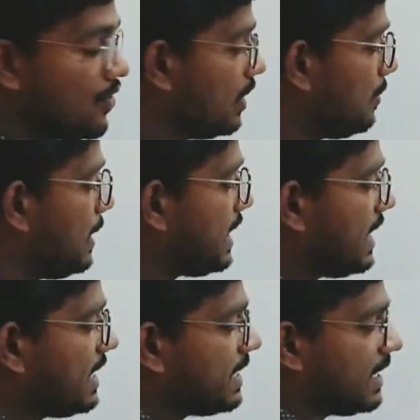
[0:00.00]
will be
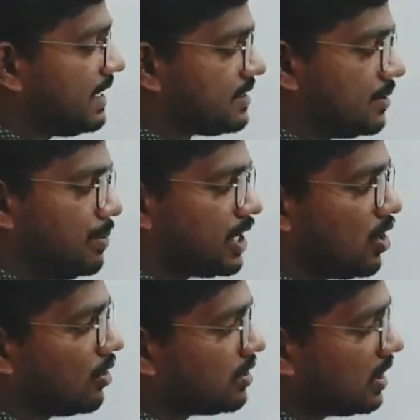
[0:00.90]
increased
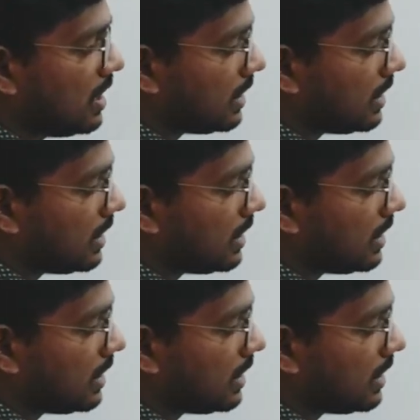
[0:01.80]
because